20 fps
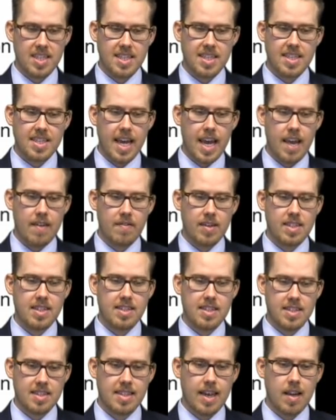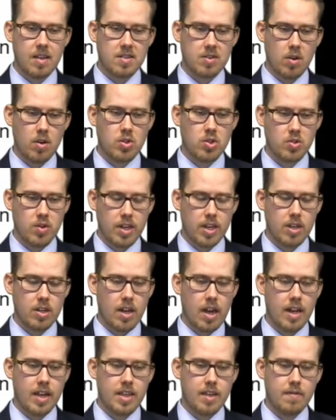and save as discounts are
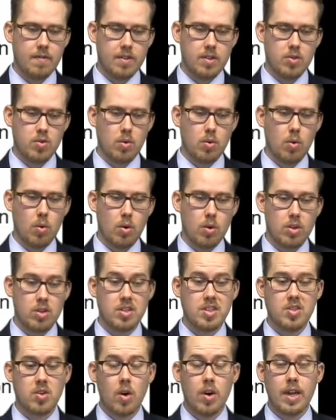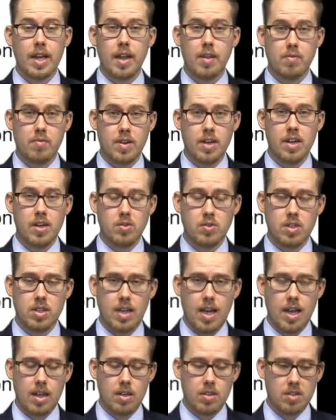triggered on individual orders starting at
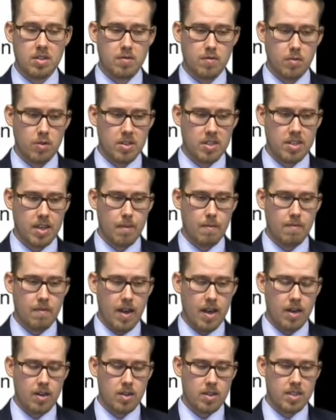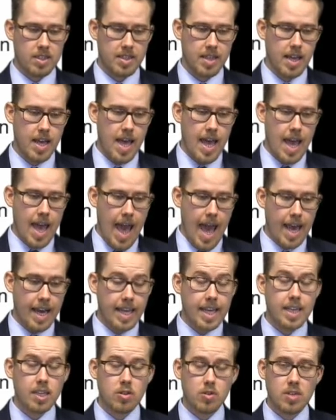$300 for some vendors. And
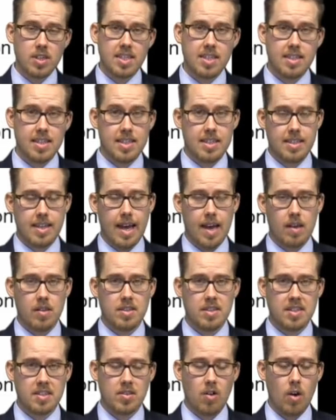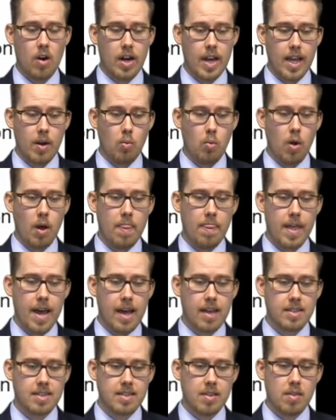increased discounts start at
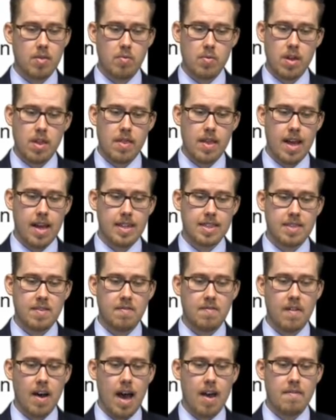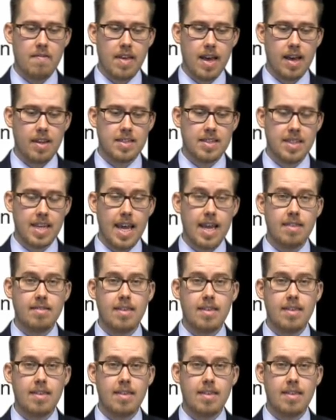$1,000, $3,000, $5,000,